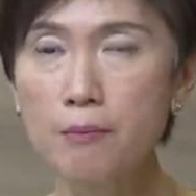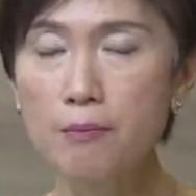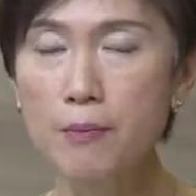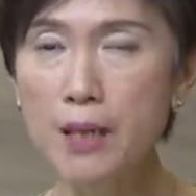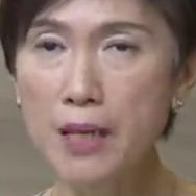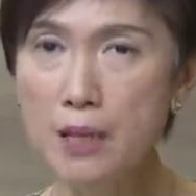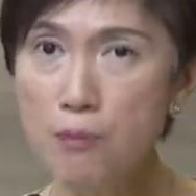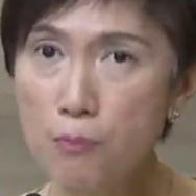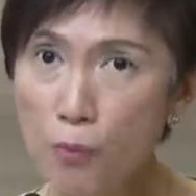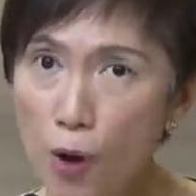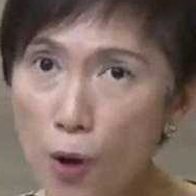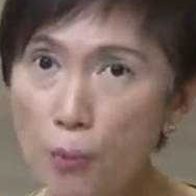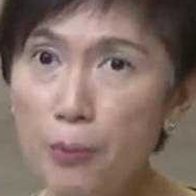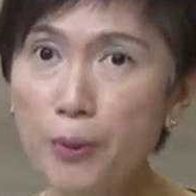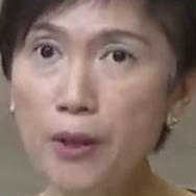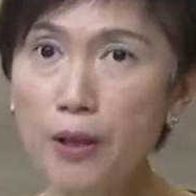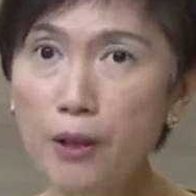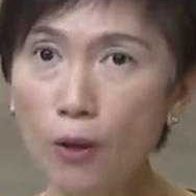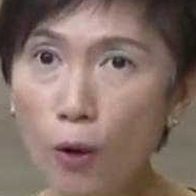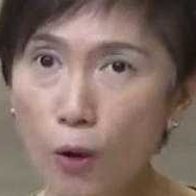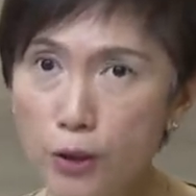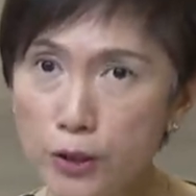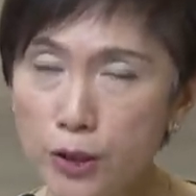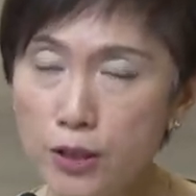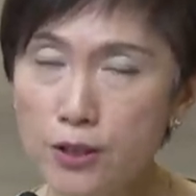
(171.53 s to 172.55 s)
Many more
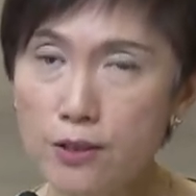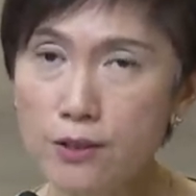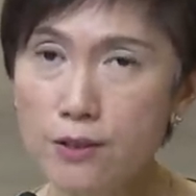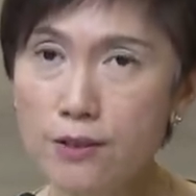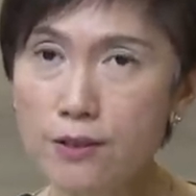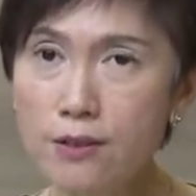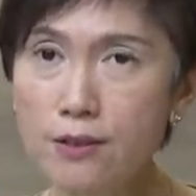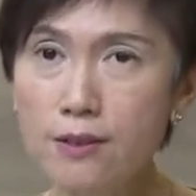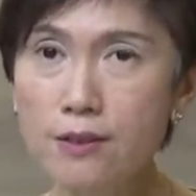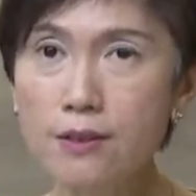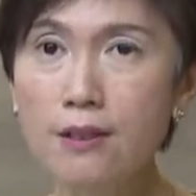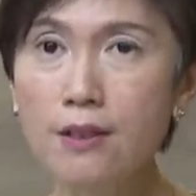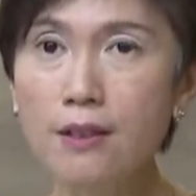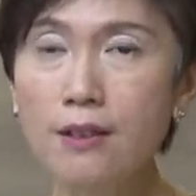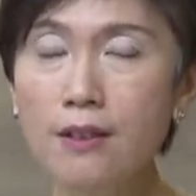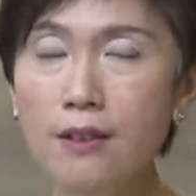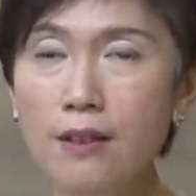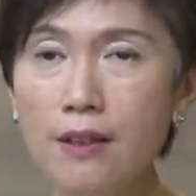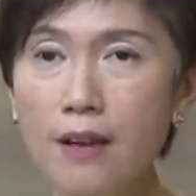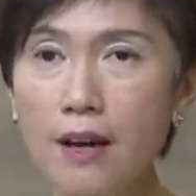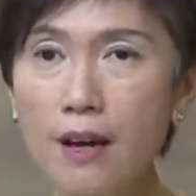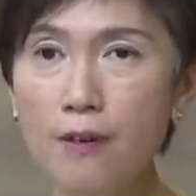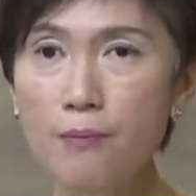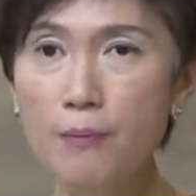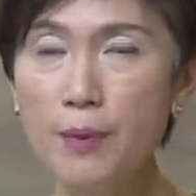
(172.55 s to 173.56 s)
precautions
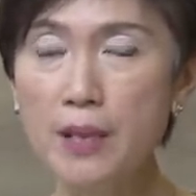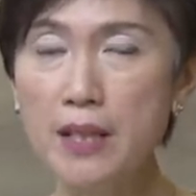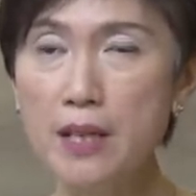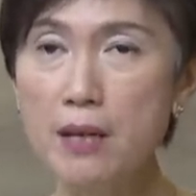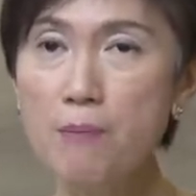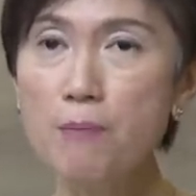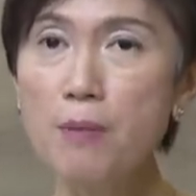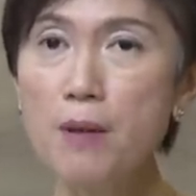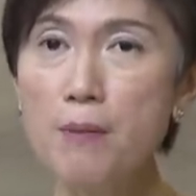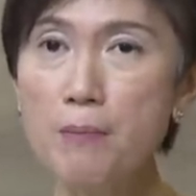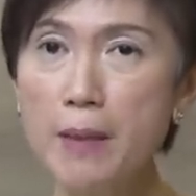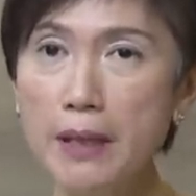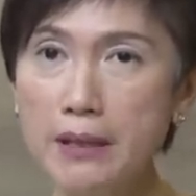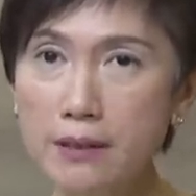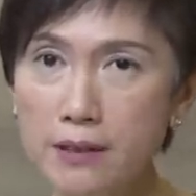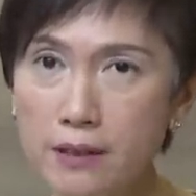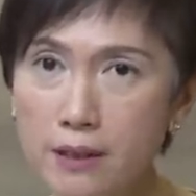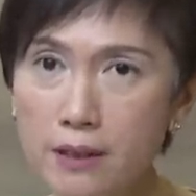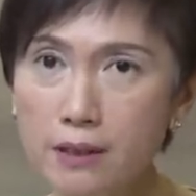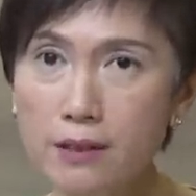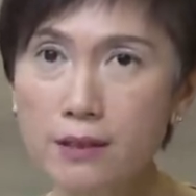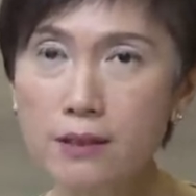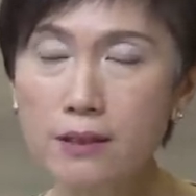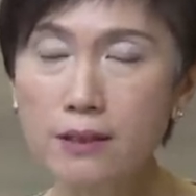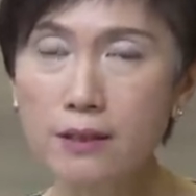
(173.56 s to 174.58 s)
have been
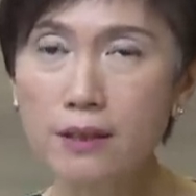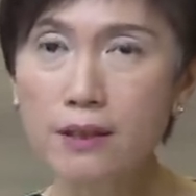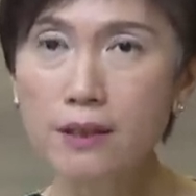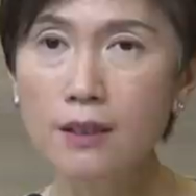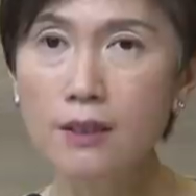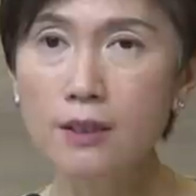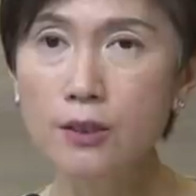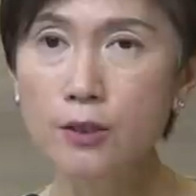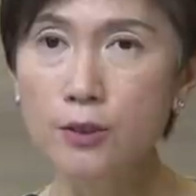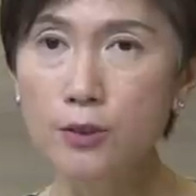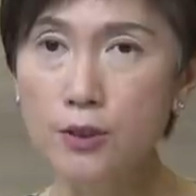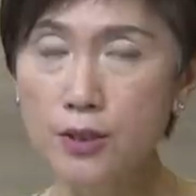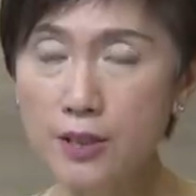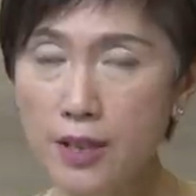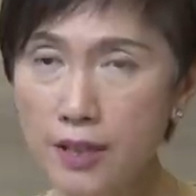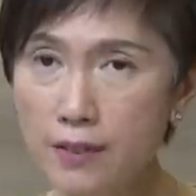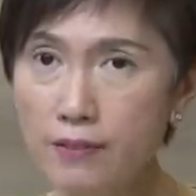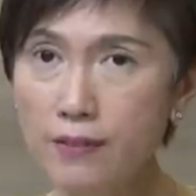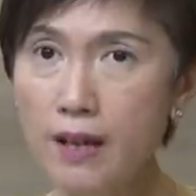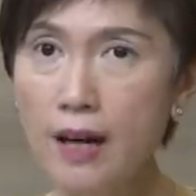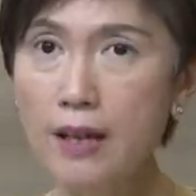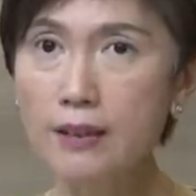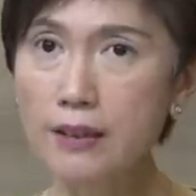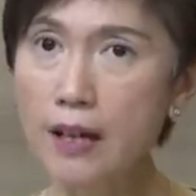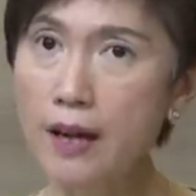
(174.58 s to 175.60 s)
implemented to
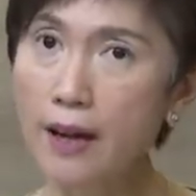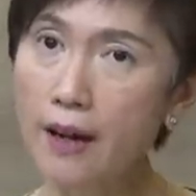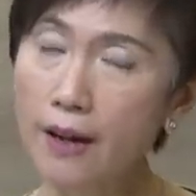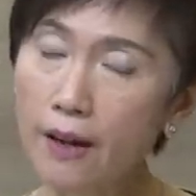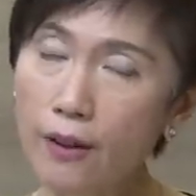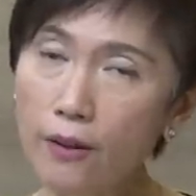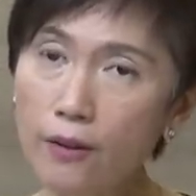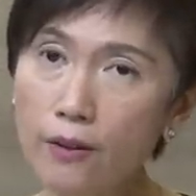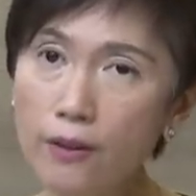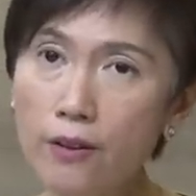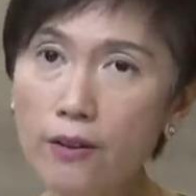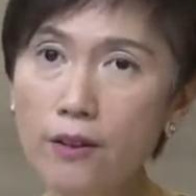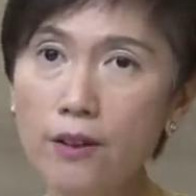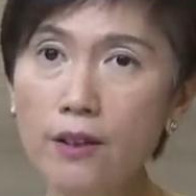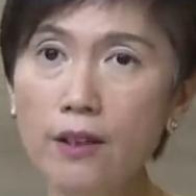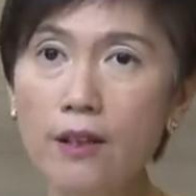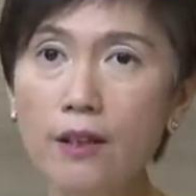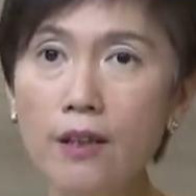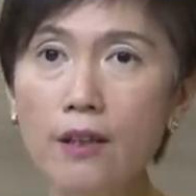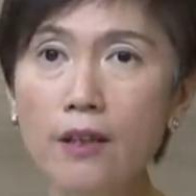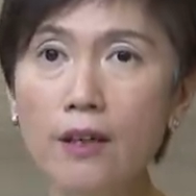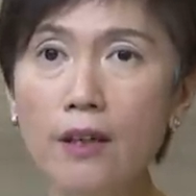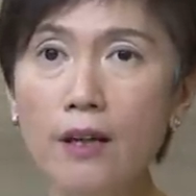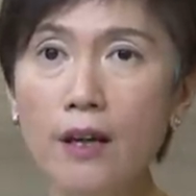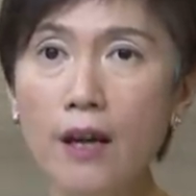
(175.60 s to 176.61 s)
safeguard their health,
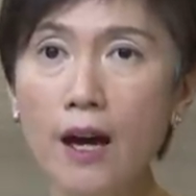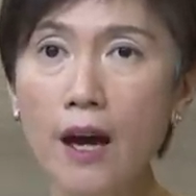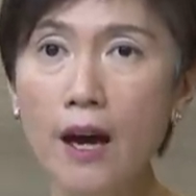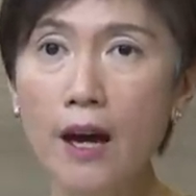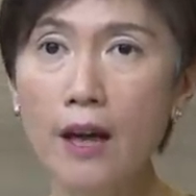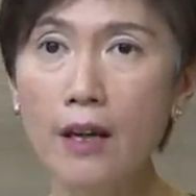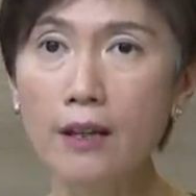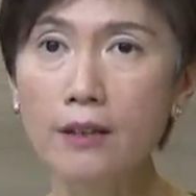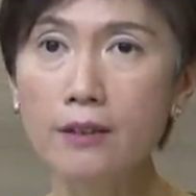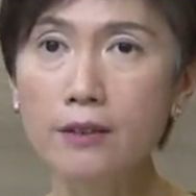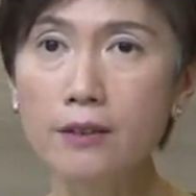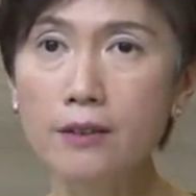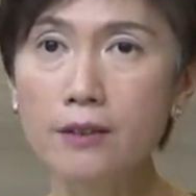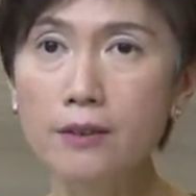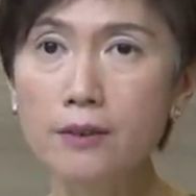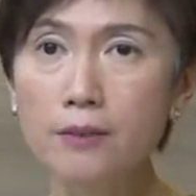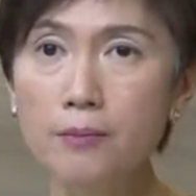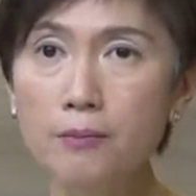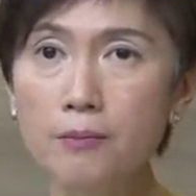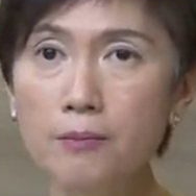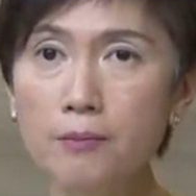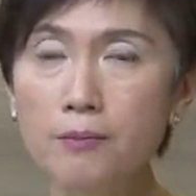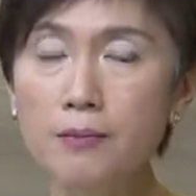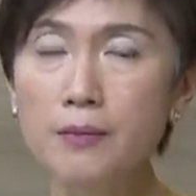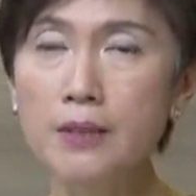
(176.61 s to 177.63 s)
and
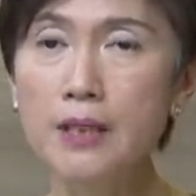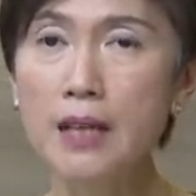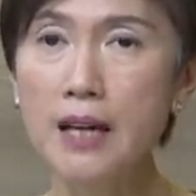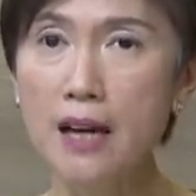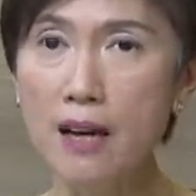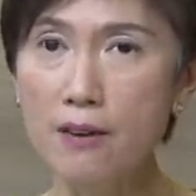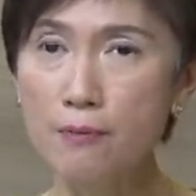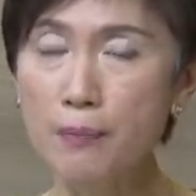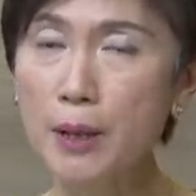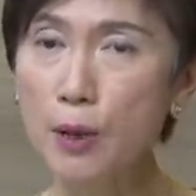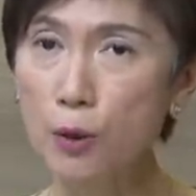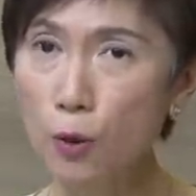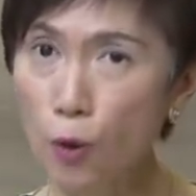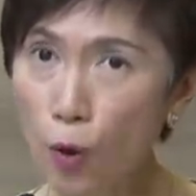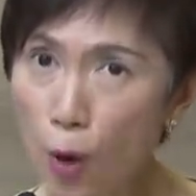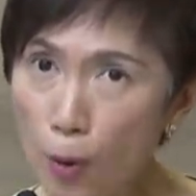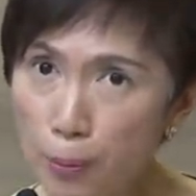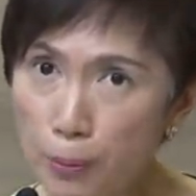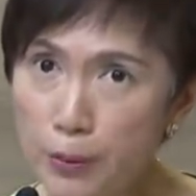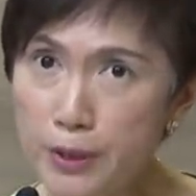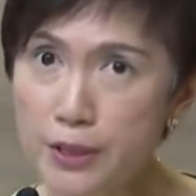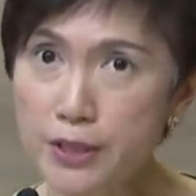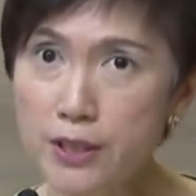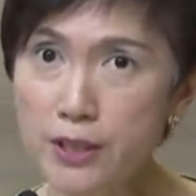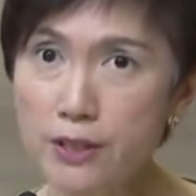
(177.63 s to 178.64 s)
they have been
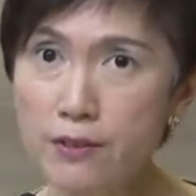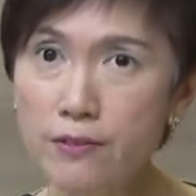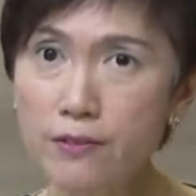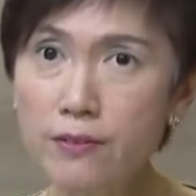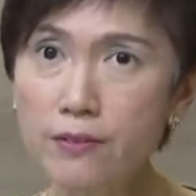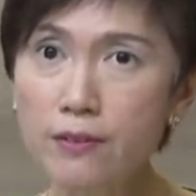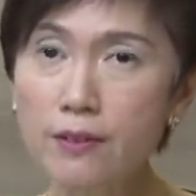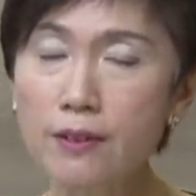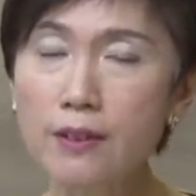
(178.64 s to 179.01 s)
cooperative.